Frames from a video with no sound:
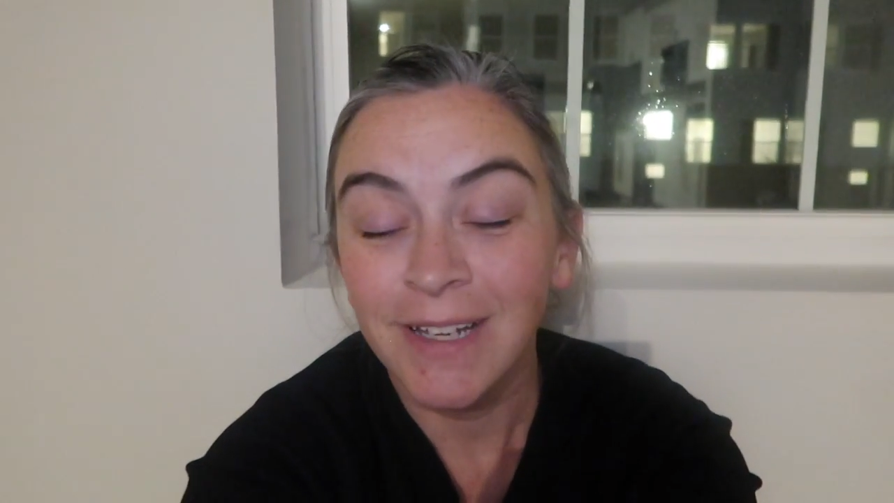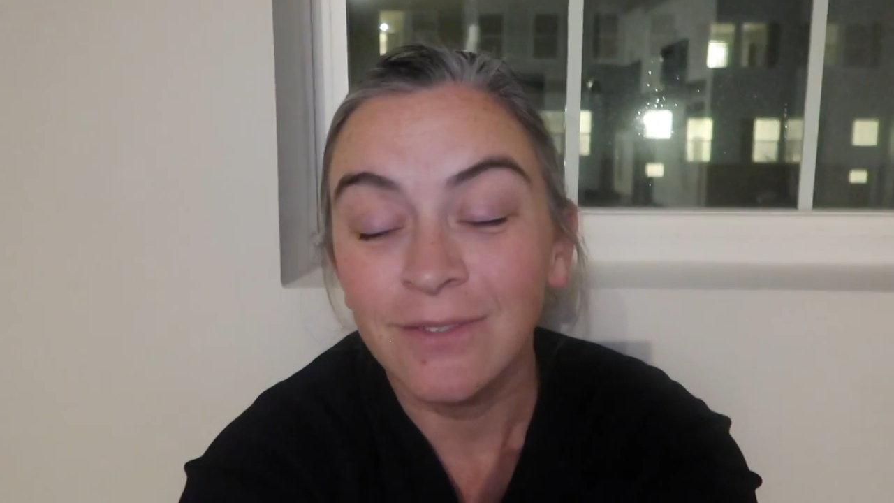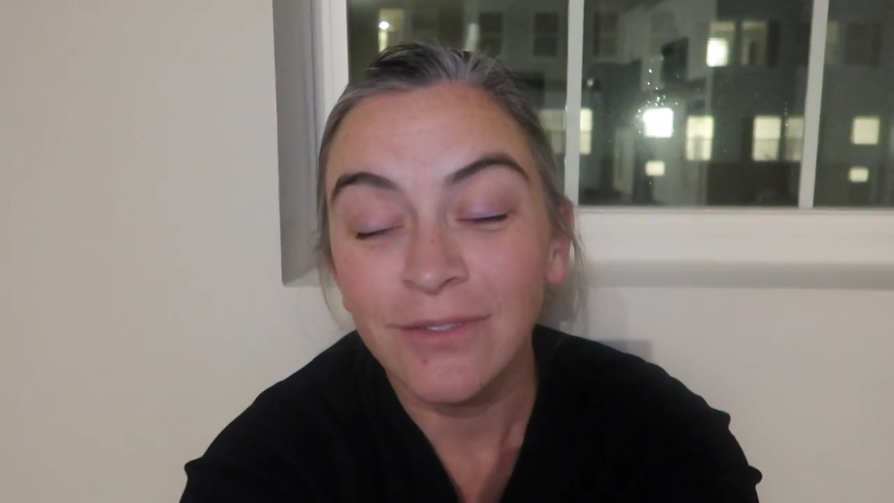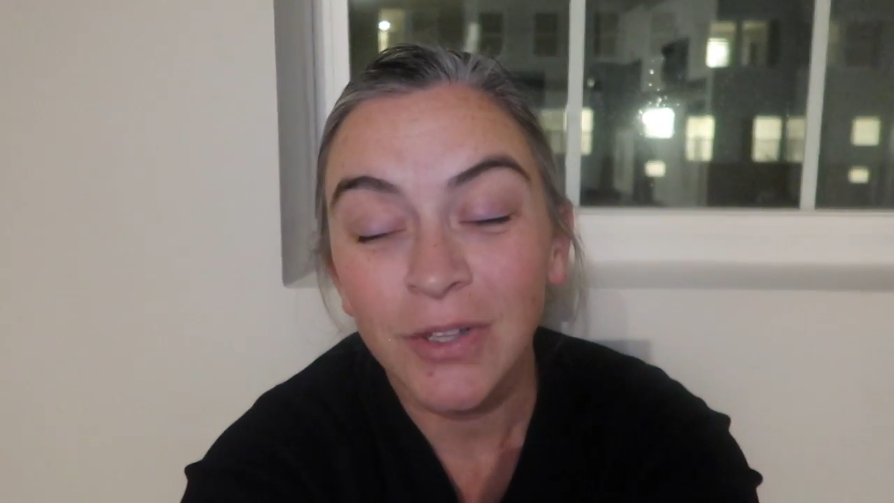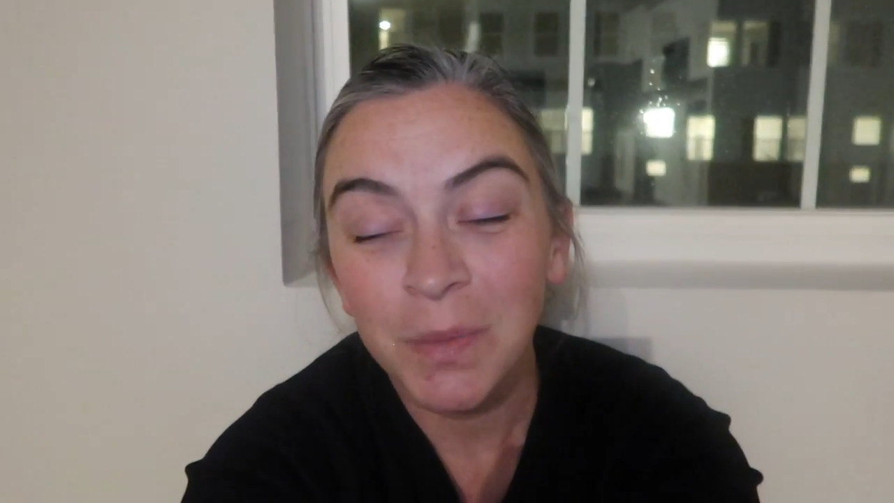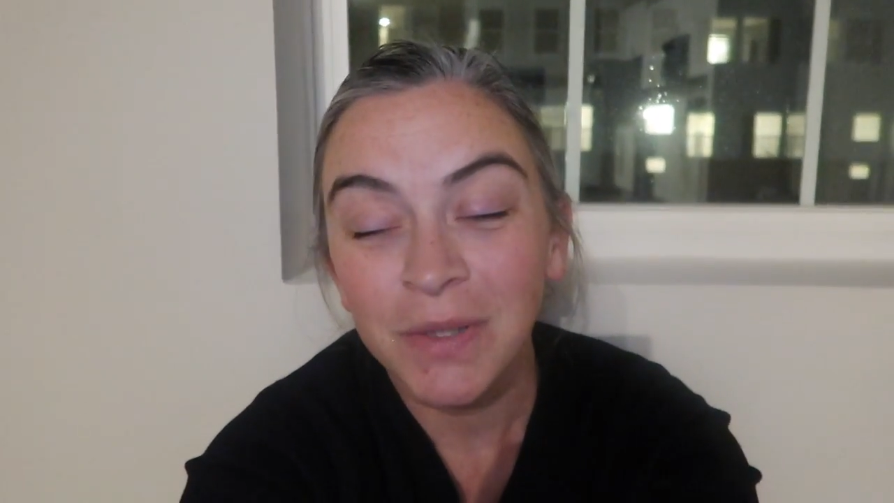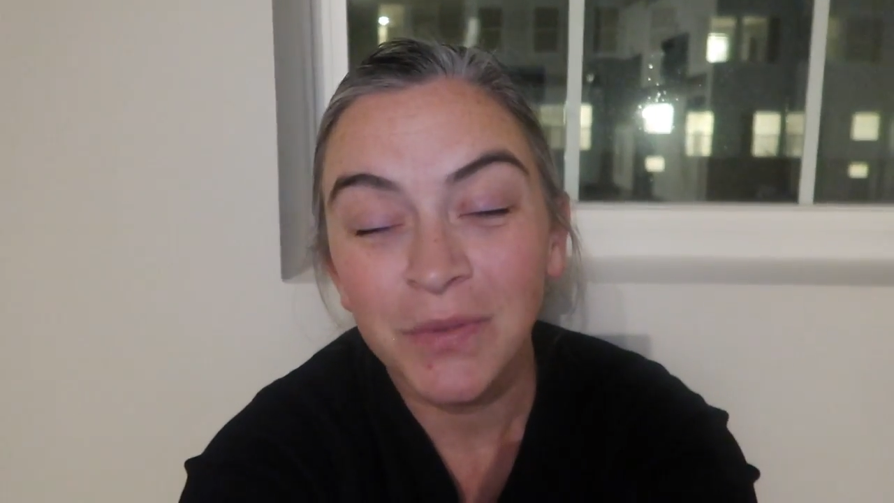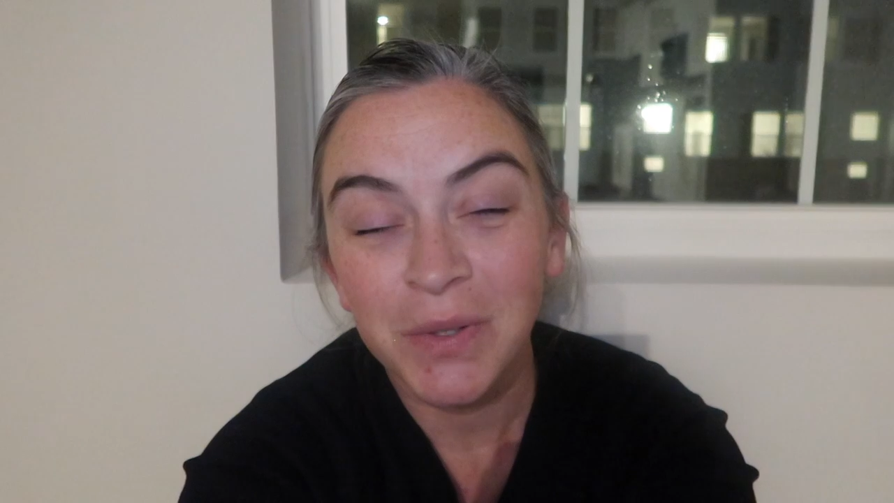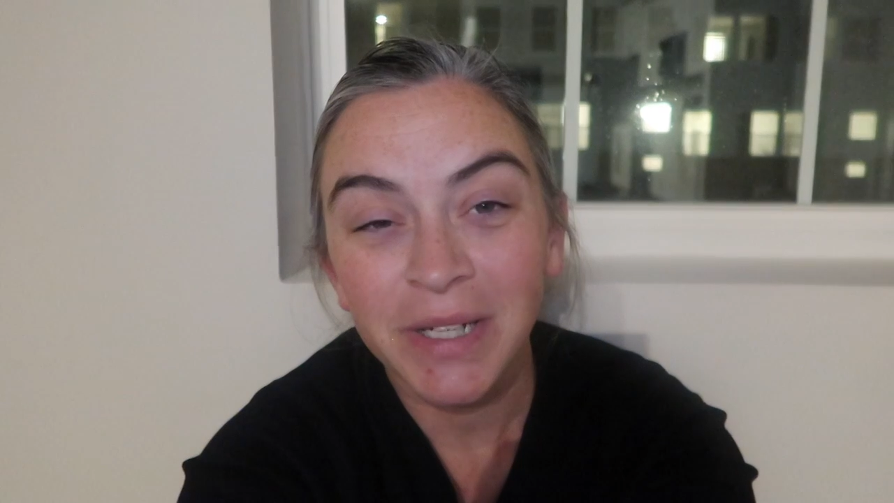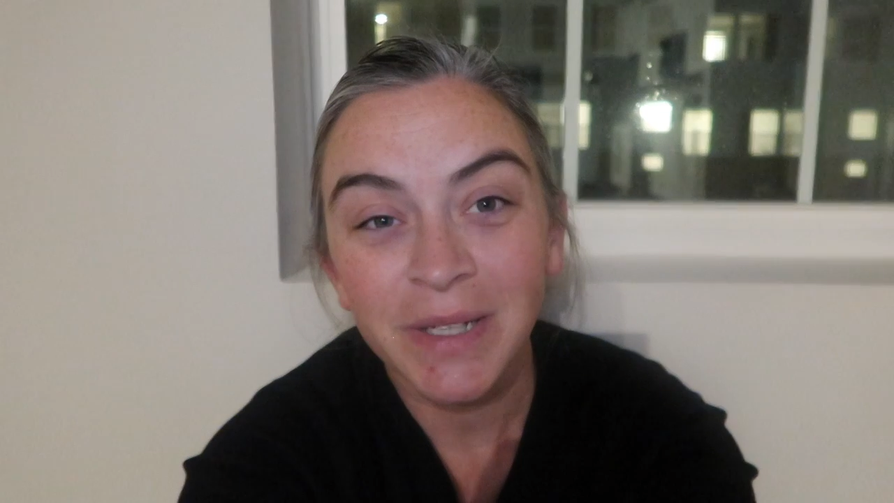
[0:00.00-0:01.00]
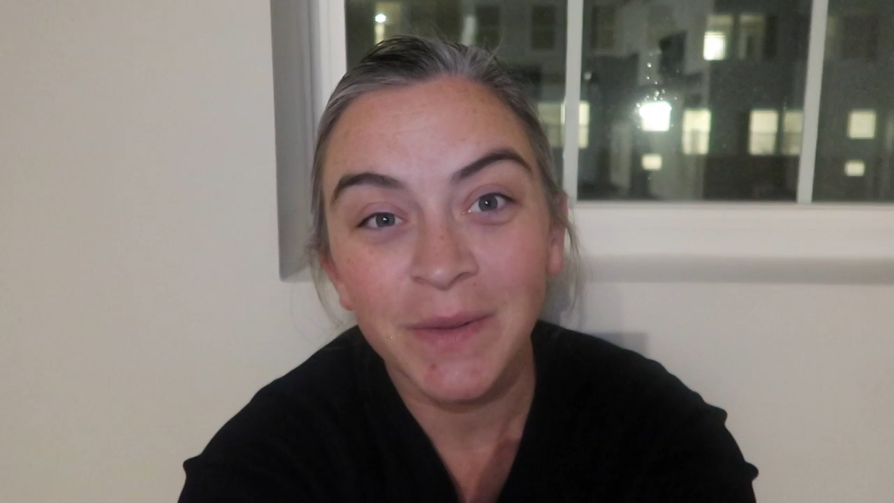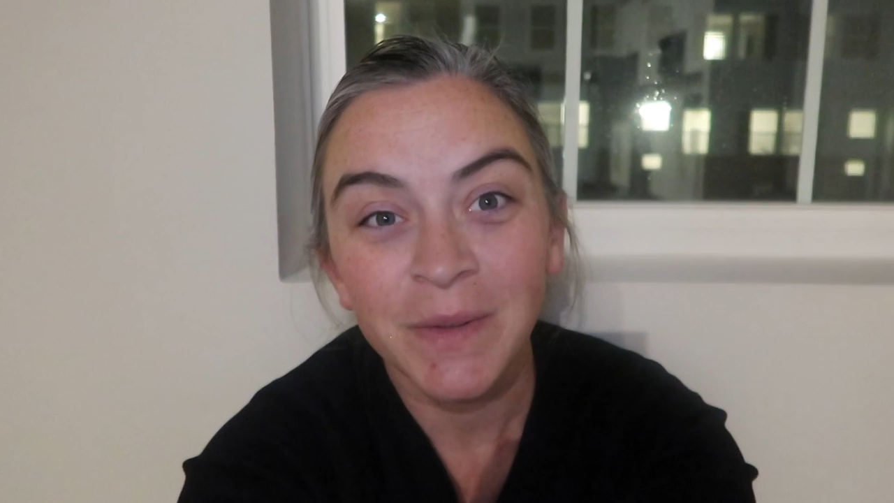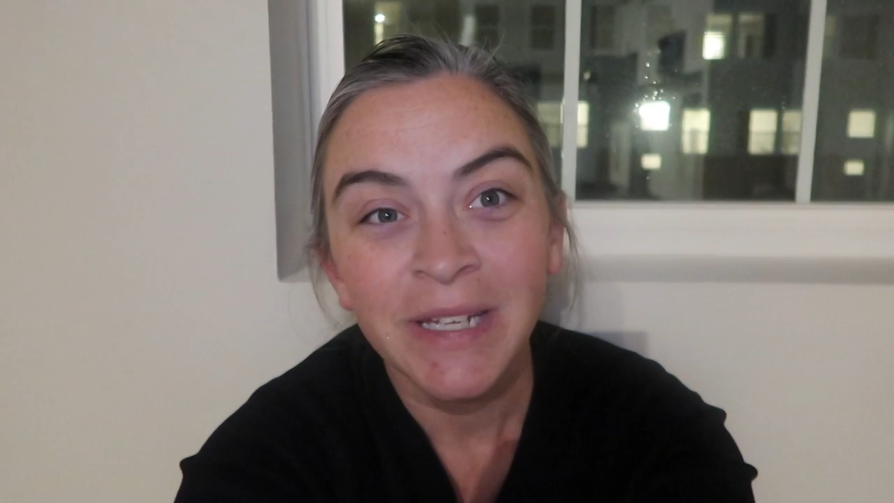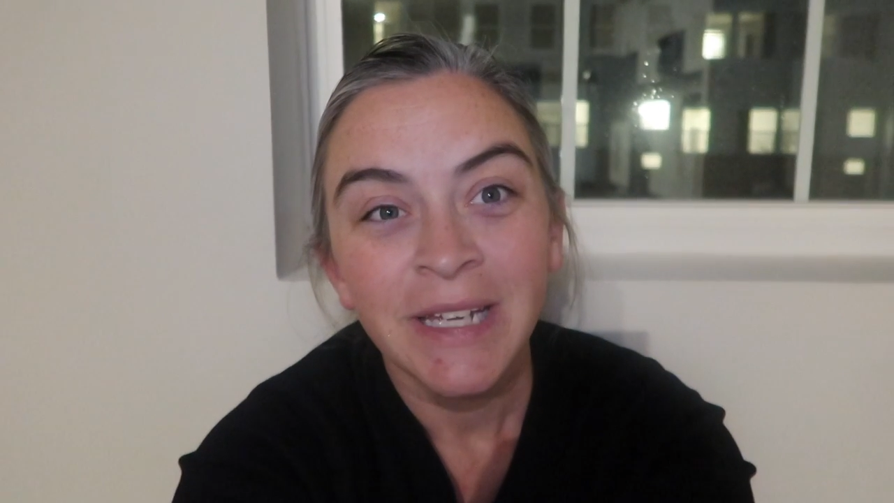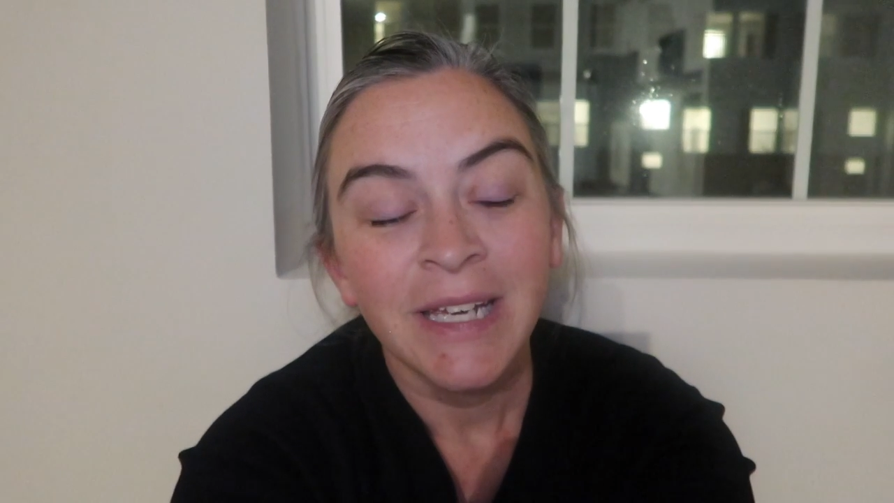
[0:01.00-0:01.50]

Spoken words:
and film it for you.